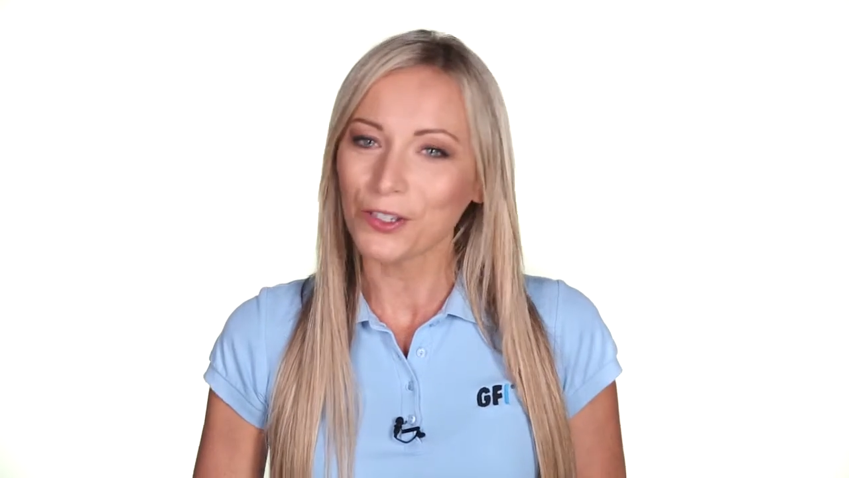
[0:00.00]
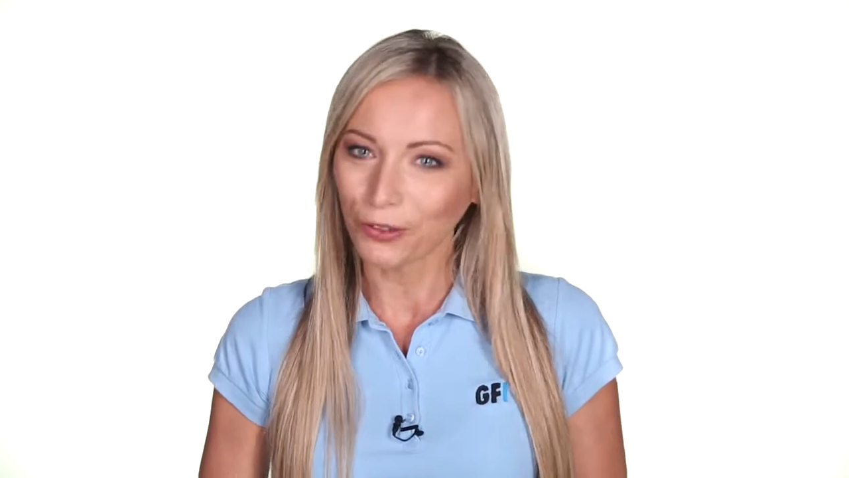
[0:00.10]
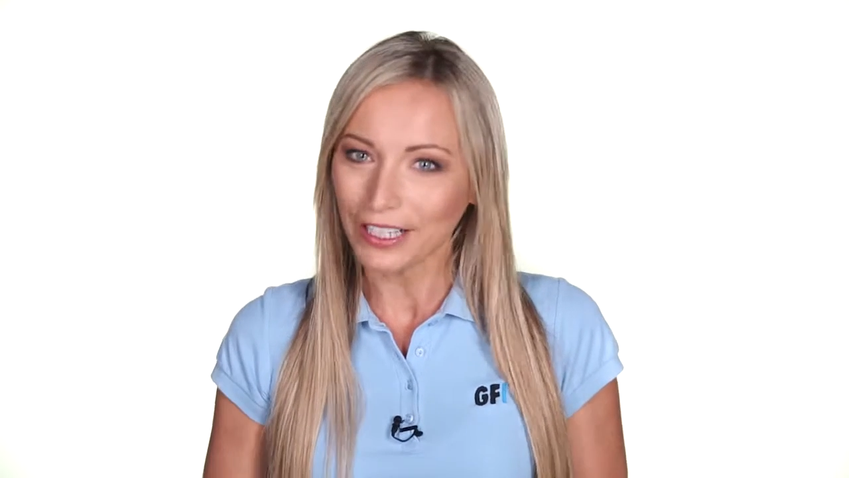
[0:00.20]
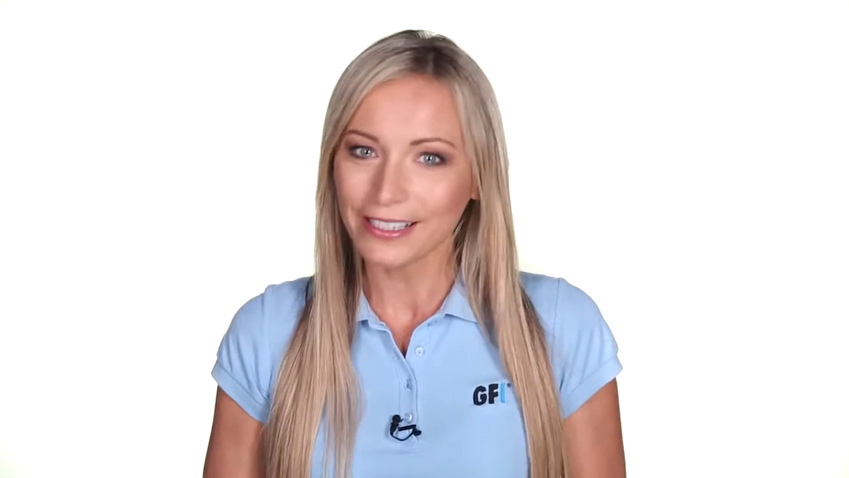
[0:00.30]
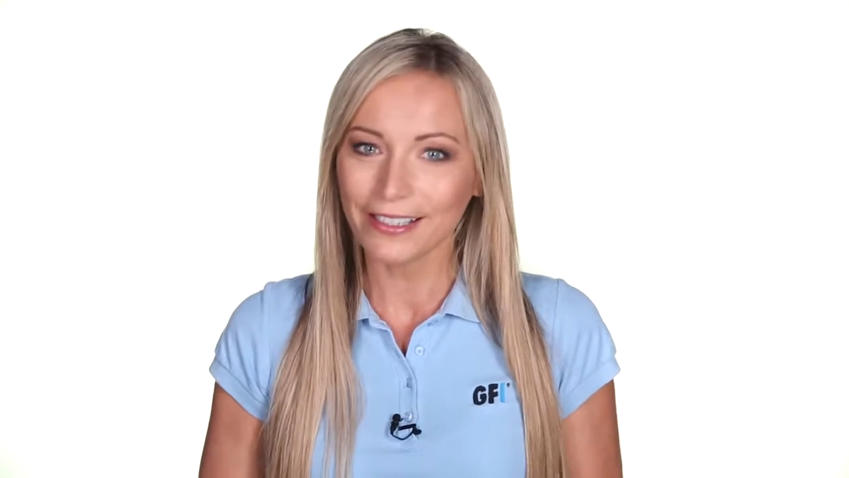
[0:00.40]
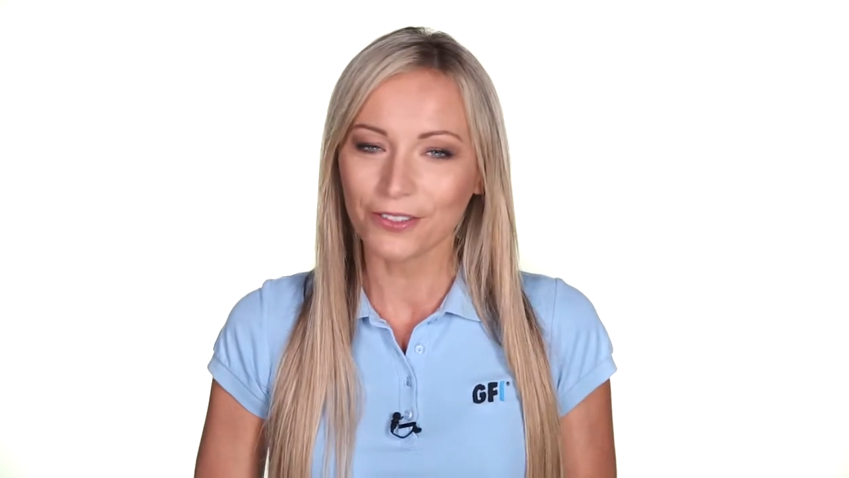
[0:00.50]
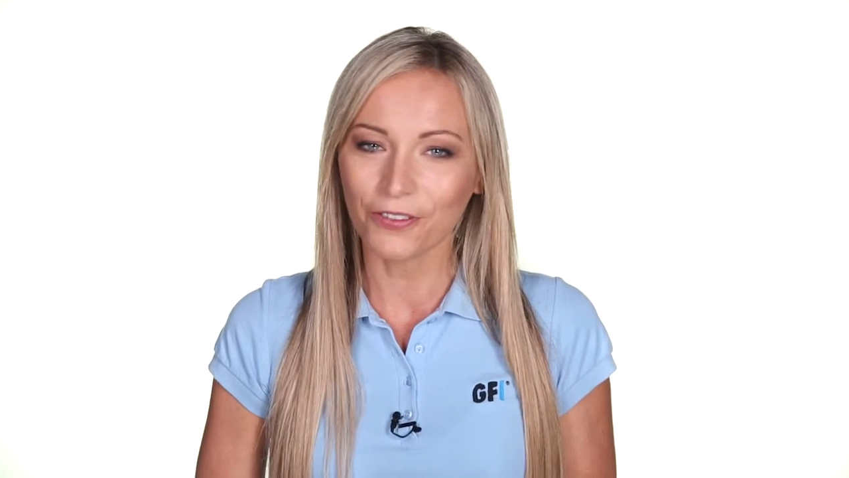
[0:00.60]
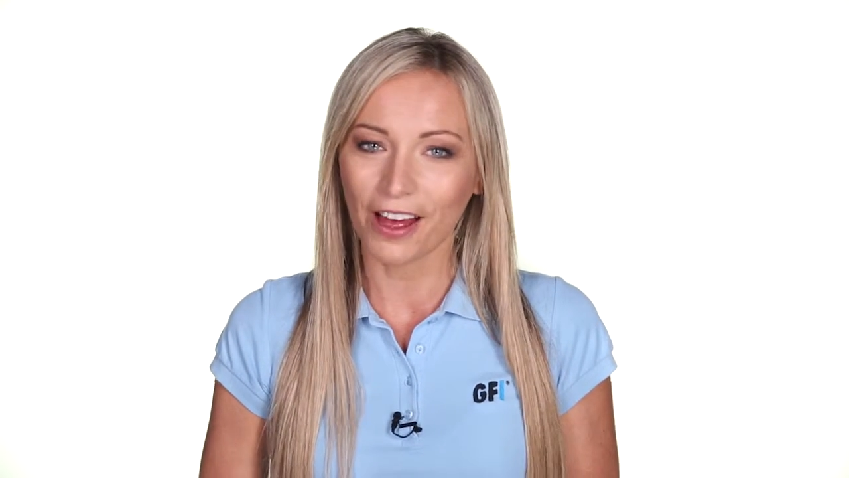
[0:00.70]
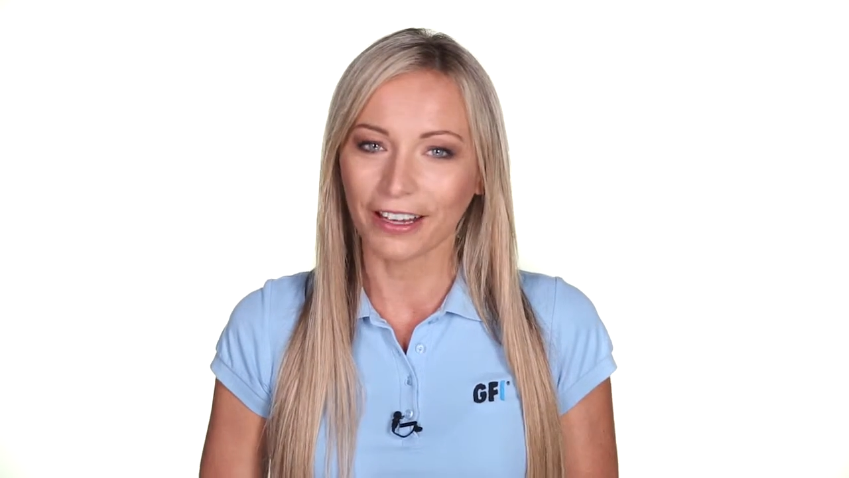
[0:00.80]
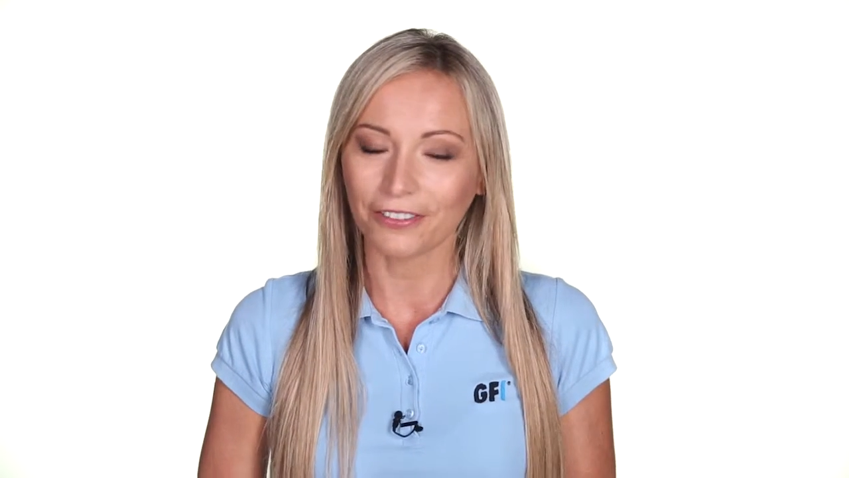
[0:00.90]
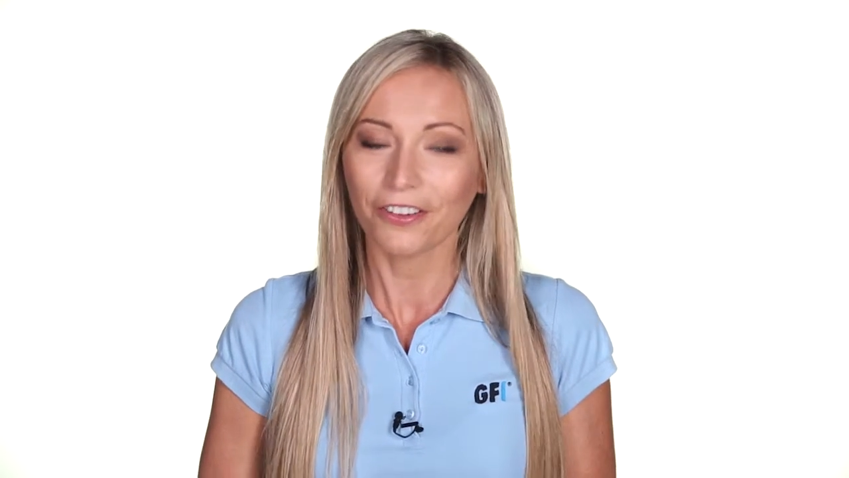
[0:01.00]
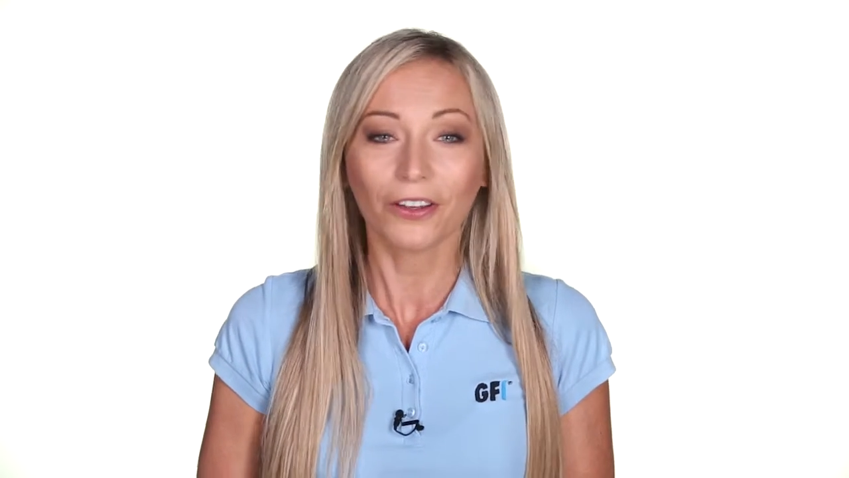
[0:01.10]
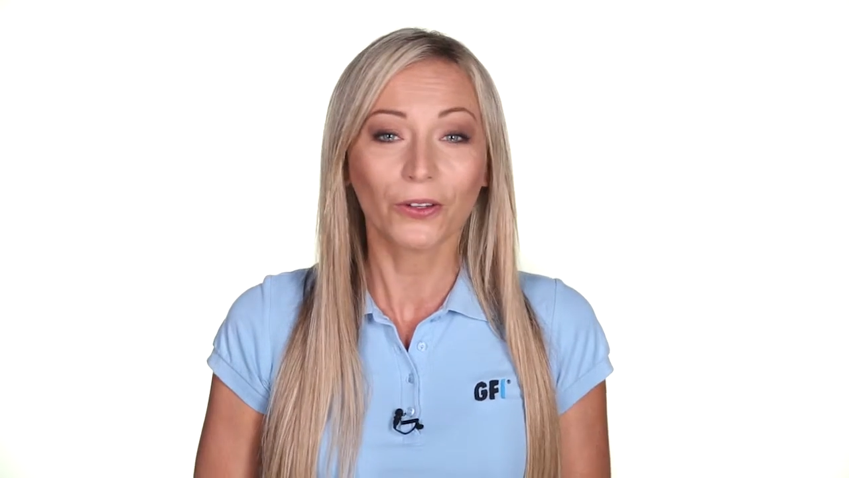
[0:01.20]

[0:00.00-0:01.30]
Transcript: 365,